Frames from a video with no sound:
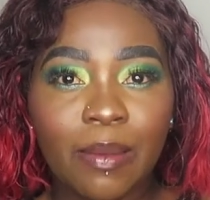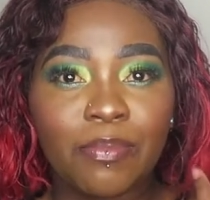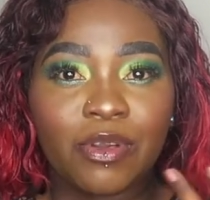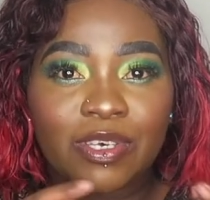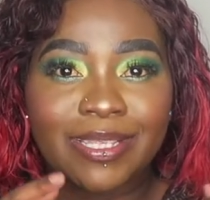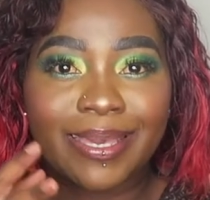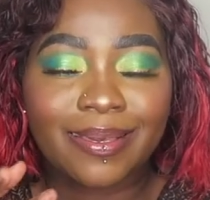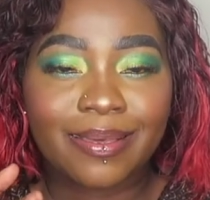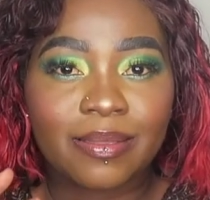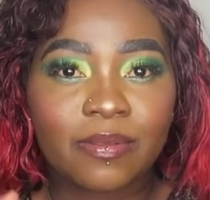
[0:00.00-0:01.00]
Because
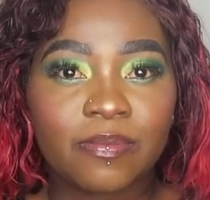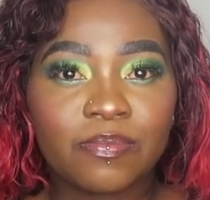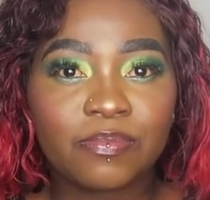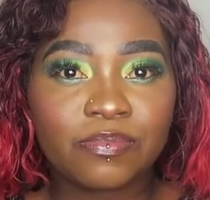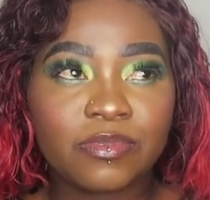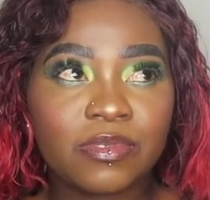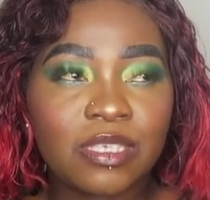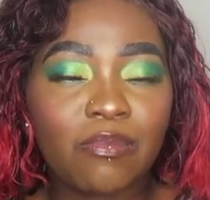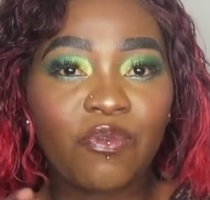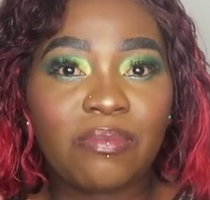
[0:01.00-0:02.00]
like
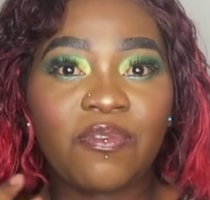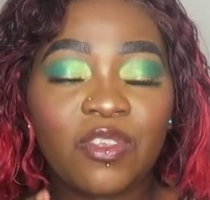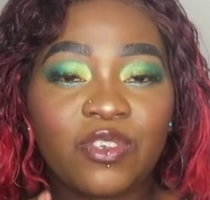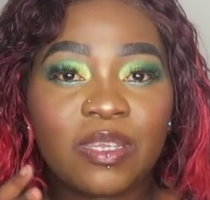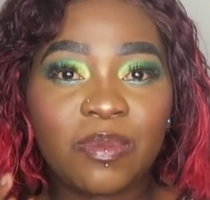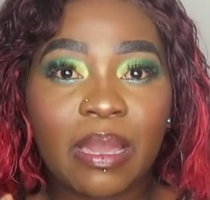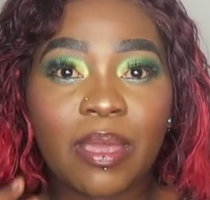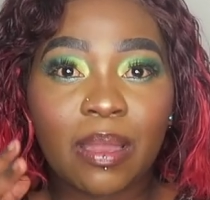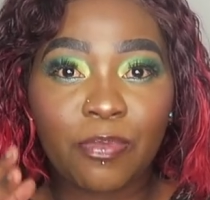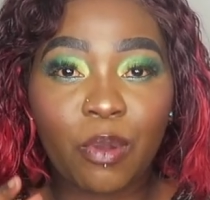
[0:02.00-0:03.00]
some of them have literally become
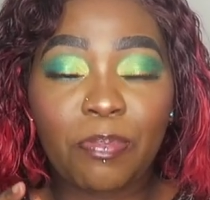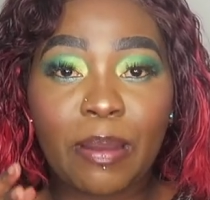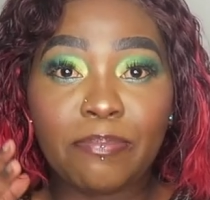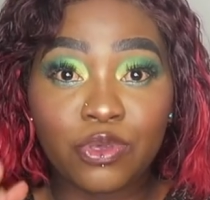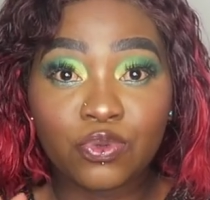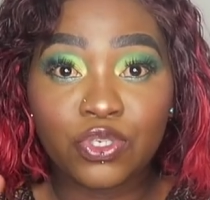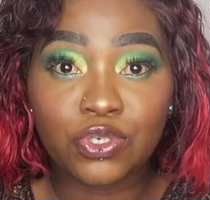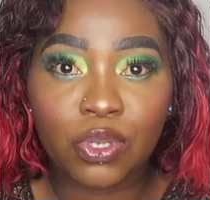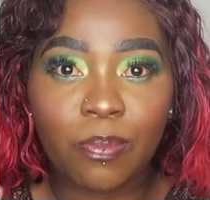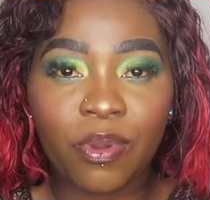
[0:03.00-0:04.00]
like a proper beauty
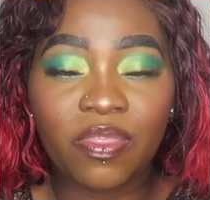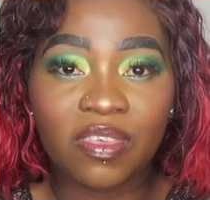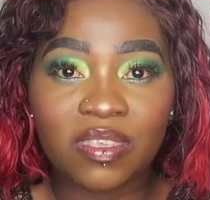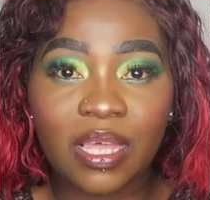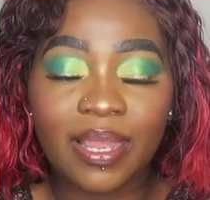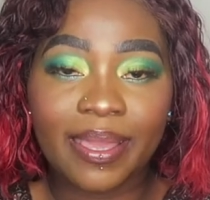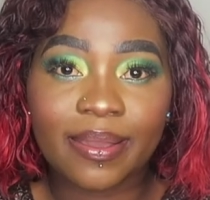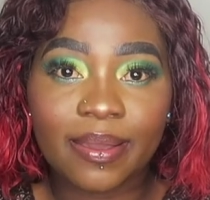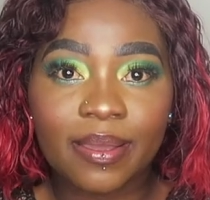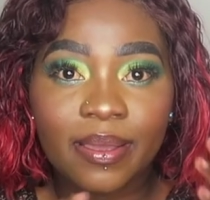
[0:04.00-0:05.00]
shop where they sell like